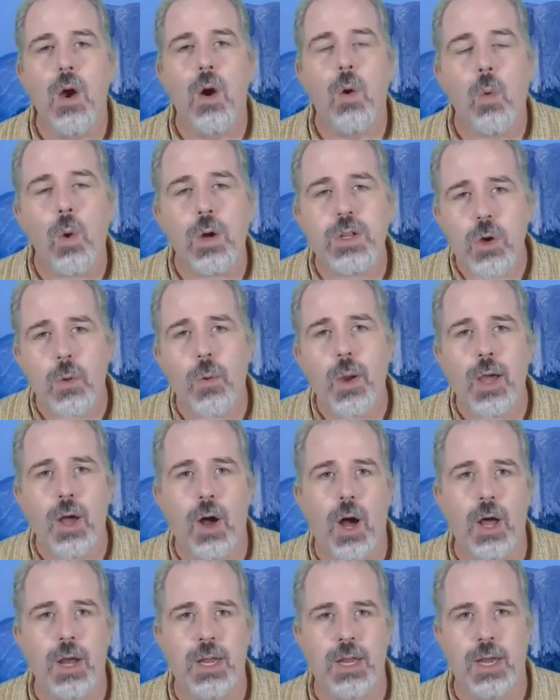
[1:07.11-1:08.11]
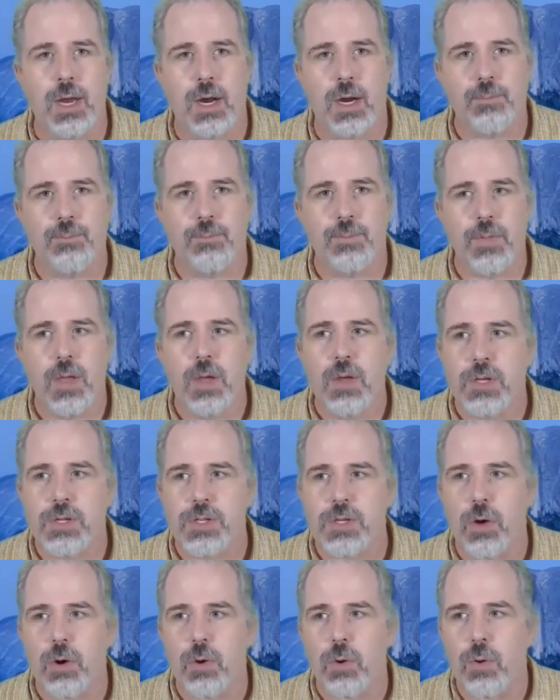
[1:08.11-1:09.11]
What's going on here?
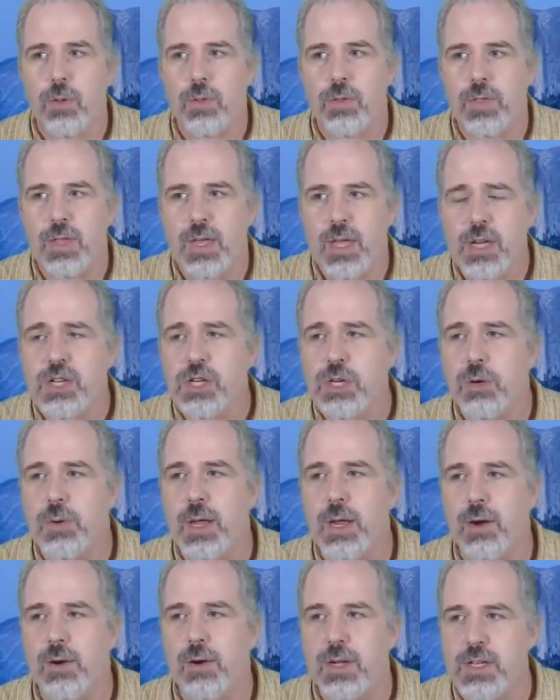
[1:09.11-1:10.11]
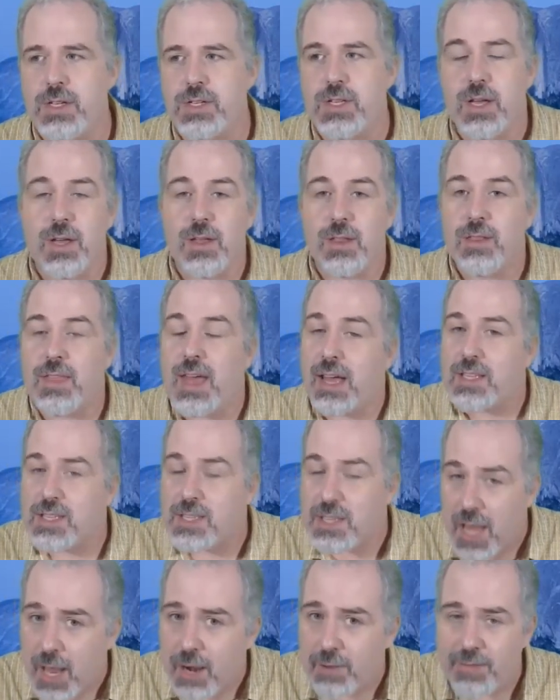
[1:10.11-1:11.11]
So the issue here is that's
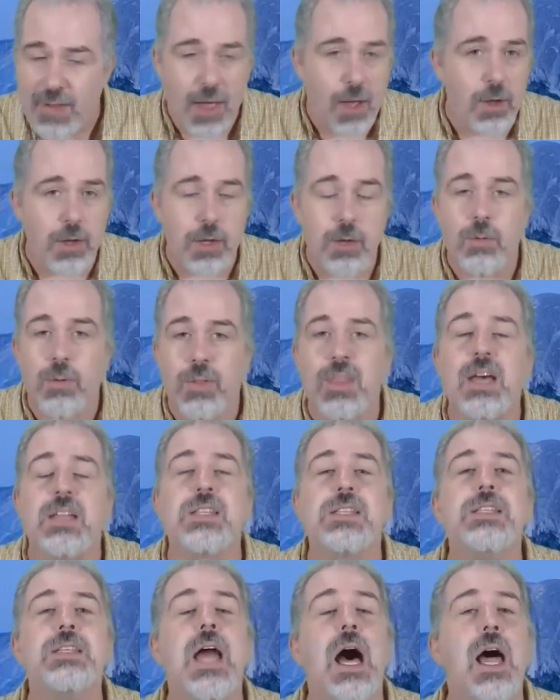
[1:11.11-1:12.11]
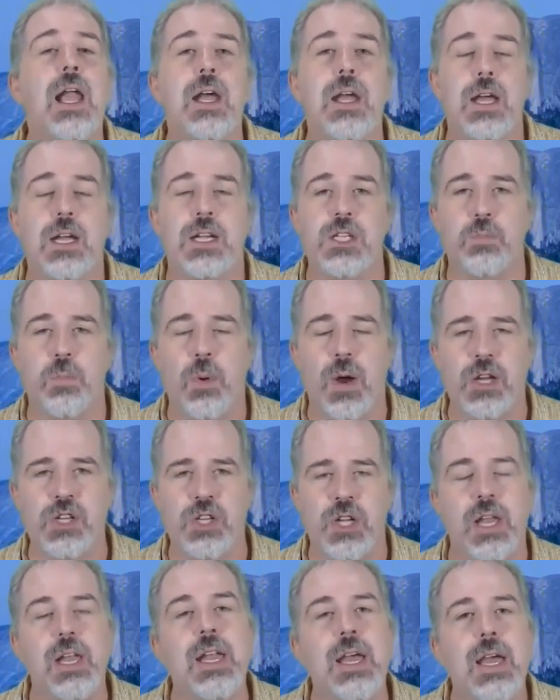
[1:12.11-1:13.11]
not a value, that's not an
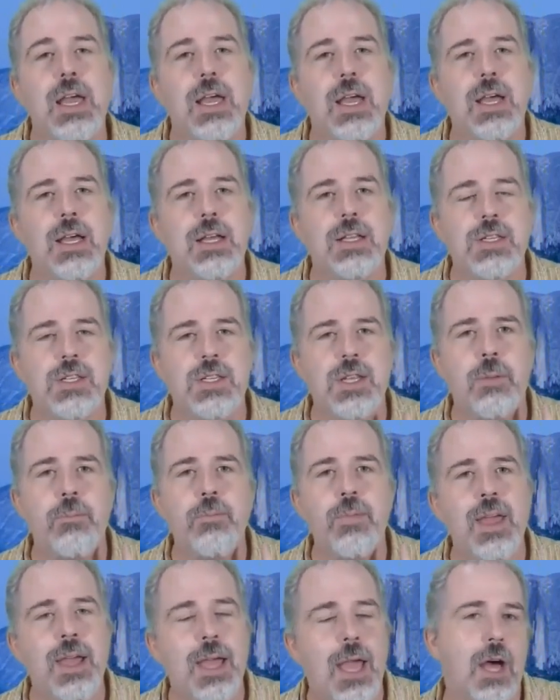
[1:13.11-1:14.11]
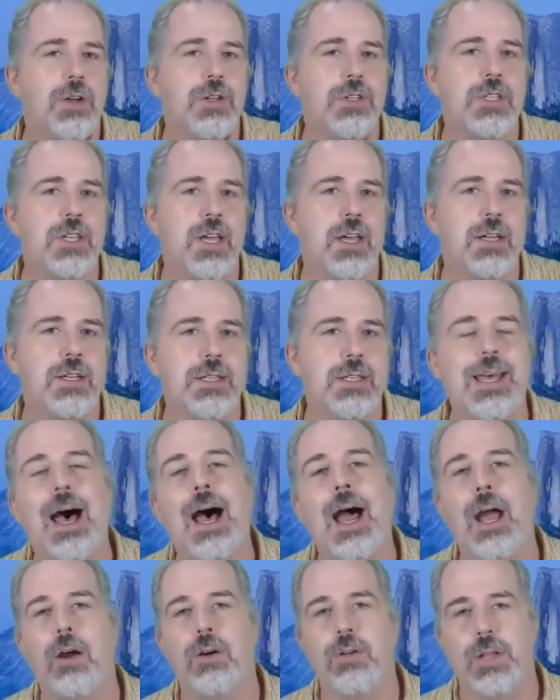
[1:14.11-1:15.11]
expression. It's something else
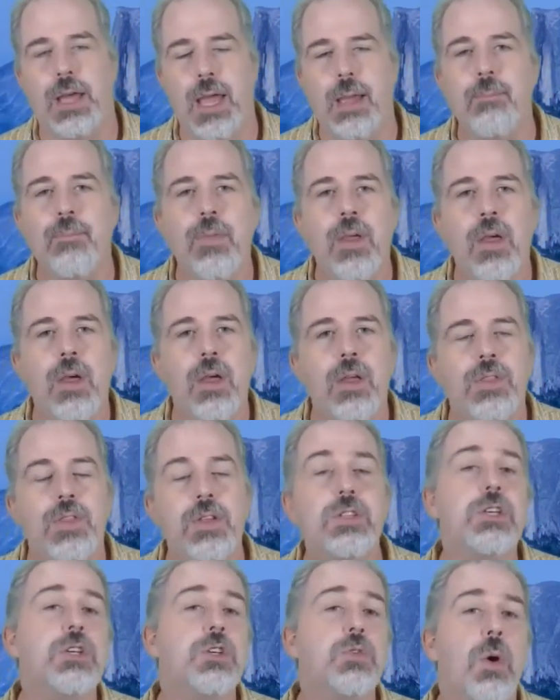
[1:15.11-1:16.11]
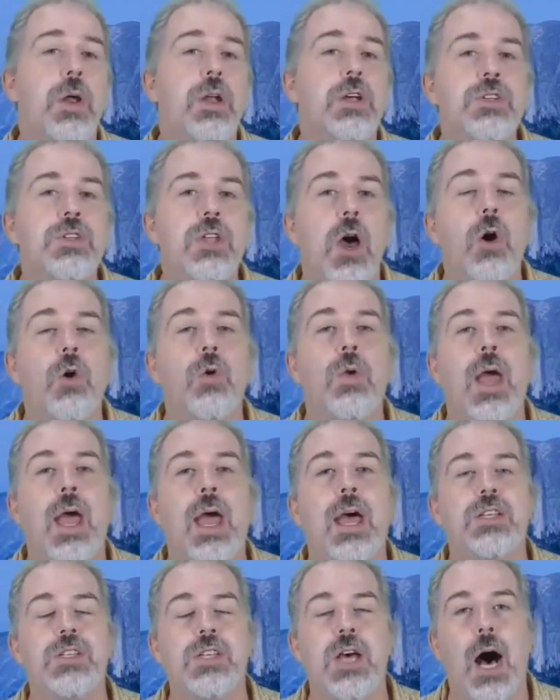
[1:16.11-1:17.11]
entirely. This is what is known
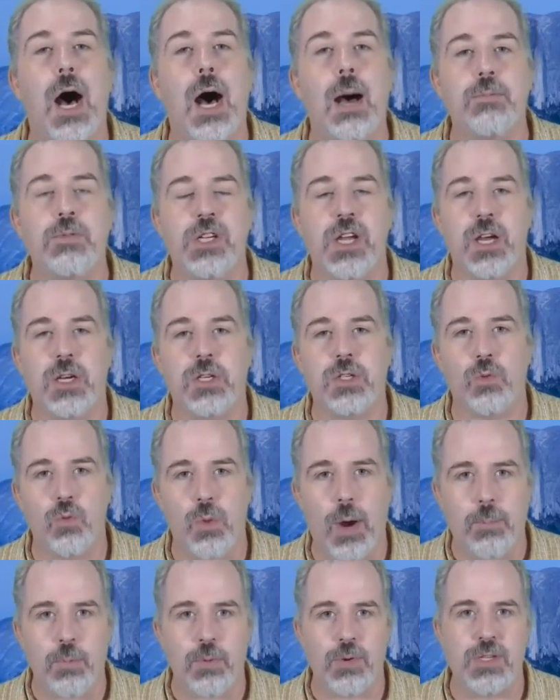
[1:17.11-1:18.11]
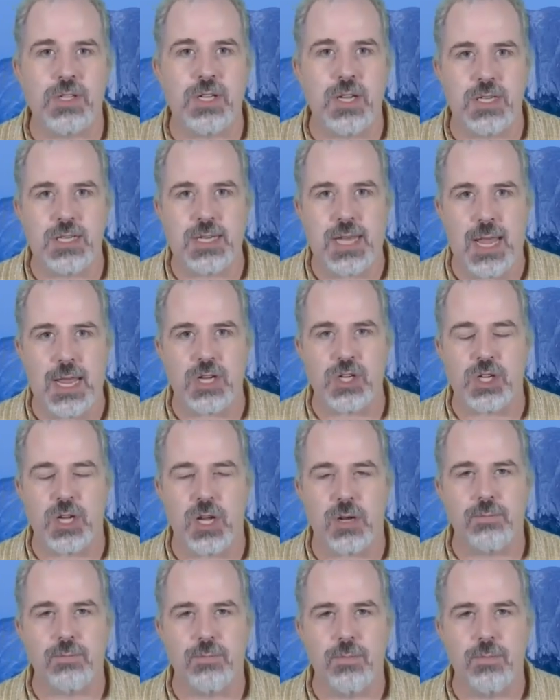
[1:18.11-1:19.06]
as object representation.